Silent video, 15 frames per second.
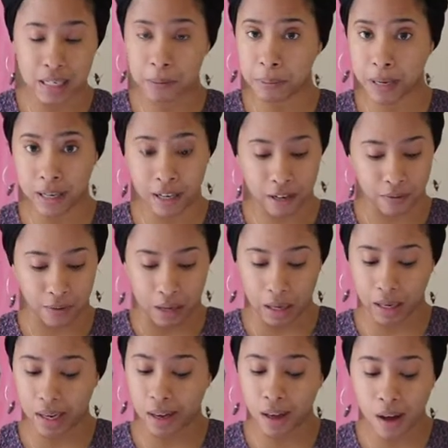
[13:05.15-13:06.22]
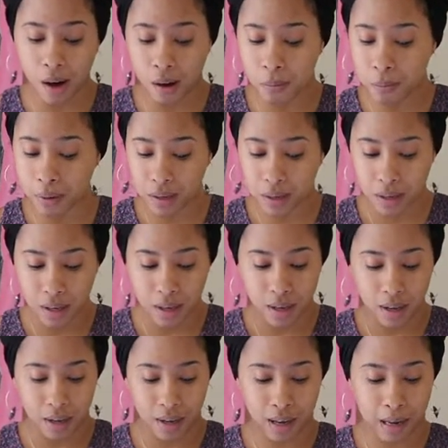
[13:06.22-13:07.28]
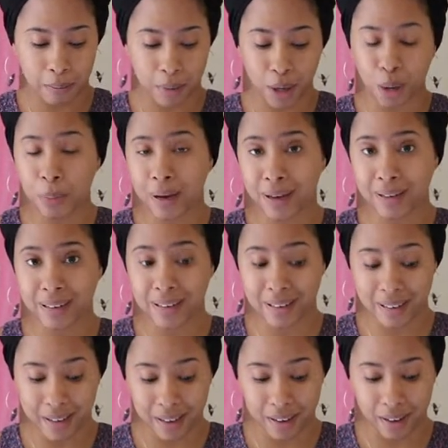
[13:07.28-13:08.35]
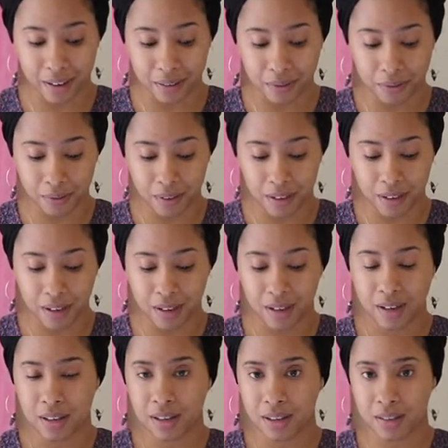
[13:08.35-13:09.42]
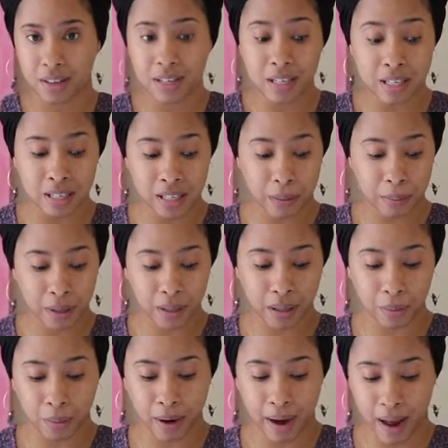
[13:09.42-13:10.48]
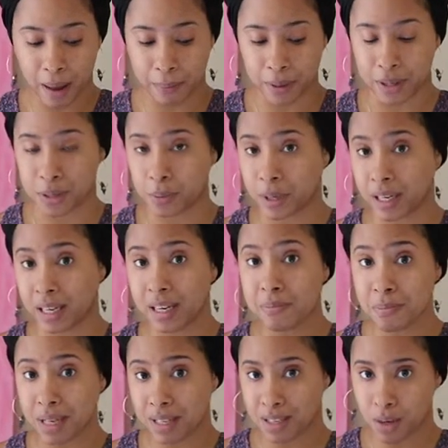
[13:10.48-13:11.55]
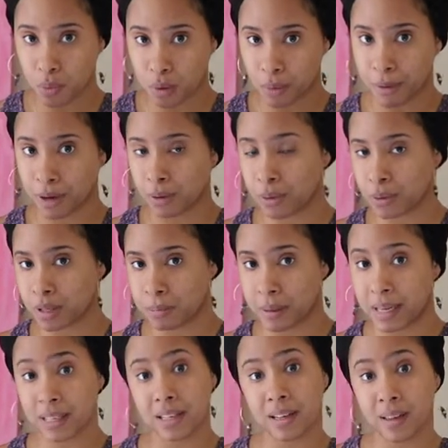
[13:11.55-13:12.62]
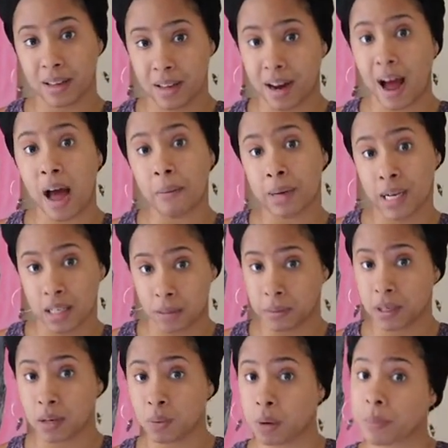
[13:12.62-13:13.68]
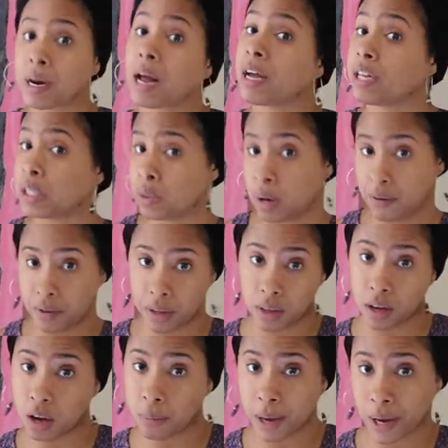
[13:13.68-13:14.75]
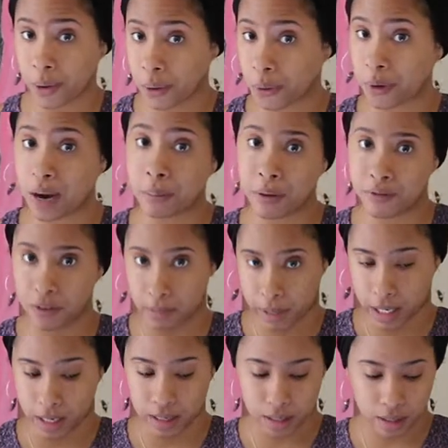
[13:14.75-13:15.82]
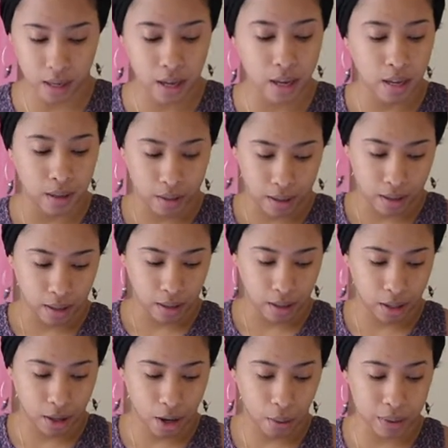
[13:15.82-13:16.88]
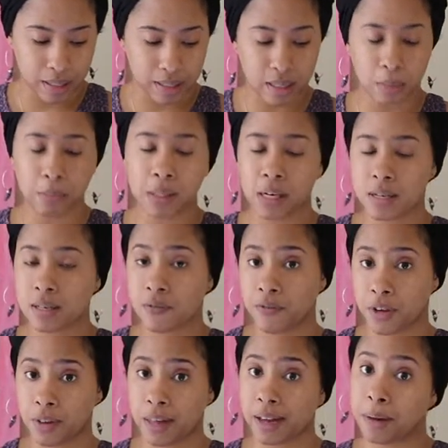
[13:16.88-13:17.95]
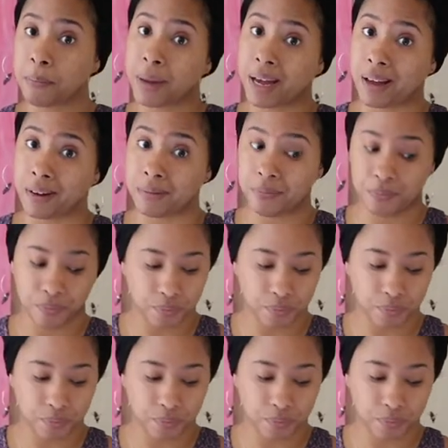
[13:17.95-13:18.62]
independent of any help a mere man can give? This is typically what happens when he meets a woman who is basically an I'm an independent woman, I can do everything on my own, I'm a feminist. You know, he simply doesn't feel like a man.